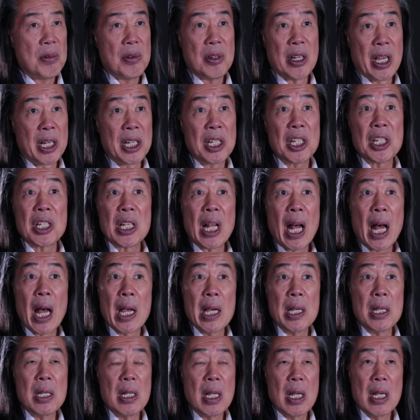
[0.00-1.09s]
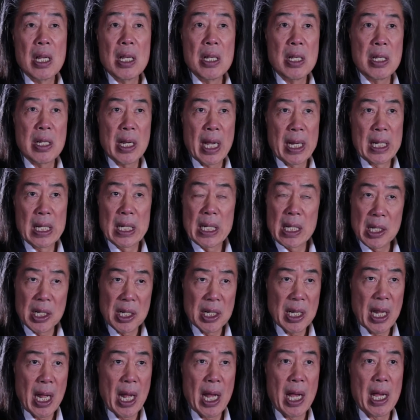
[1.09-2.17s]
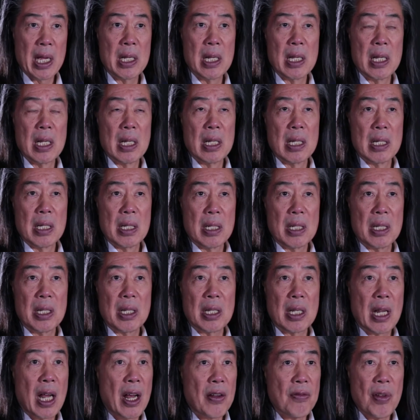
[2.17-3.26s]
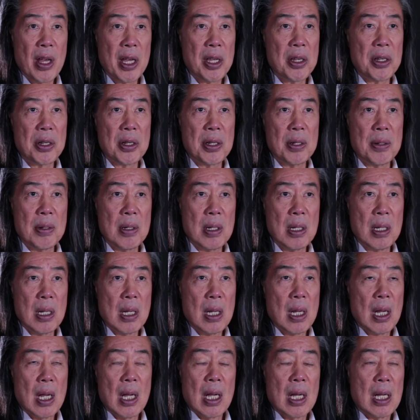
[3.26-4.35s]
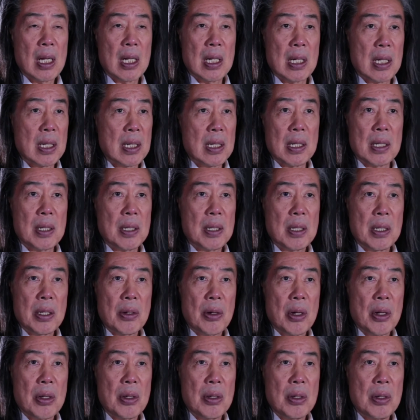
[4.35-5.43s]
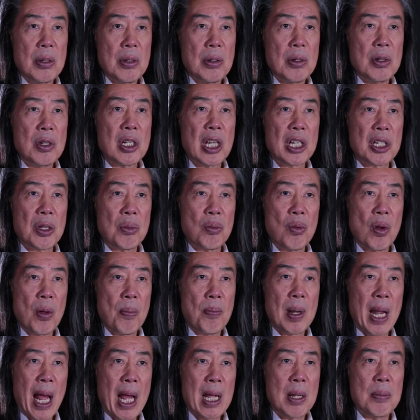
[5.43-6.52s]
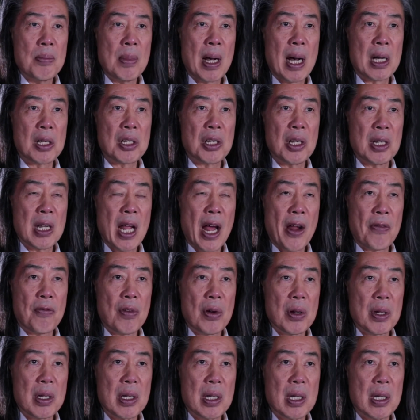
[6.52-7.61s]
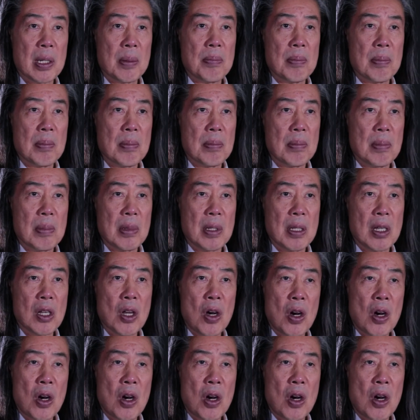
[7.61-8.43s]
genocide, gendercide, starvation. There are huge, as it were, black marks in Africa. The